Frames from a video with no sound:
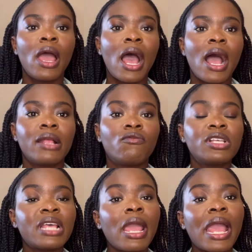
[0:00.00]
And
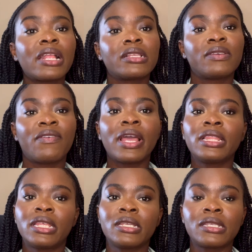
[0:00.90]
once I
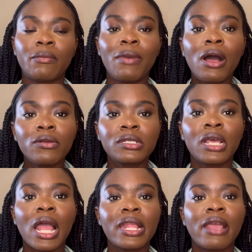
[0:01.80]
identified this amount,
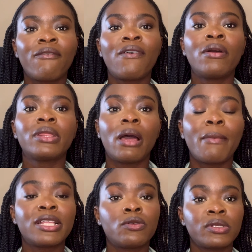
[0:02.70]
and I found that
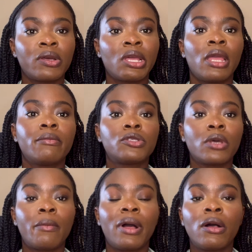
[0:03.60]
my total came to
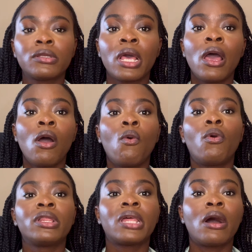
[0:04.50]
about
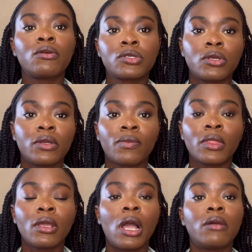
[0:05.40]

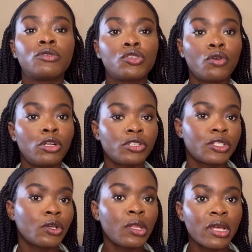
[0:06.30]

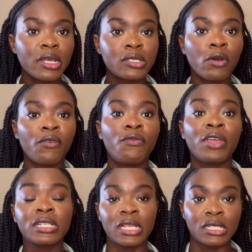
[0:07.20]
$1,200 of
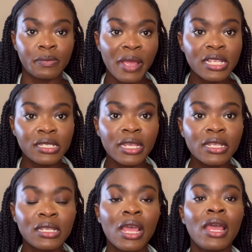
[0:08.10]
fixed
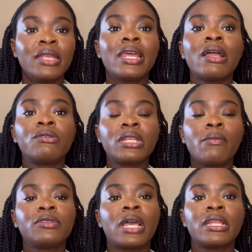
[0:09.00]
expenses, then I was
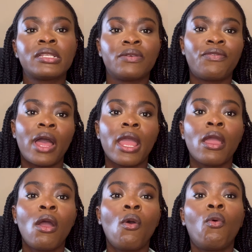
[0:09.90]
able to identify
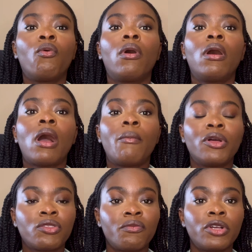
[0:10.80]
what
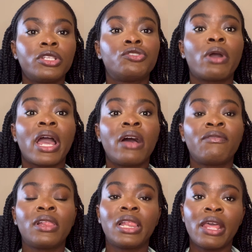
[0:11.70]
amount of money do I have
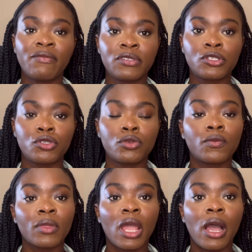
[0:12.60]
left to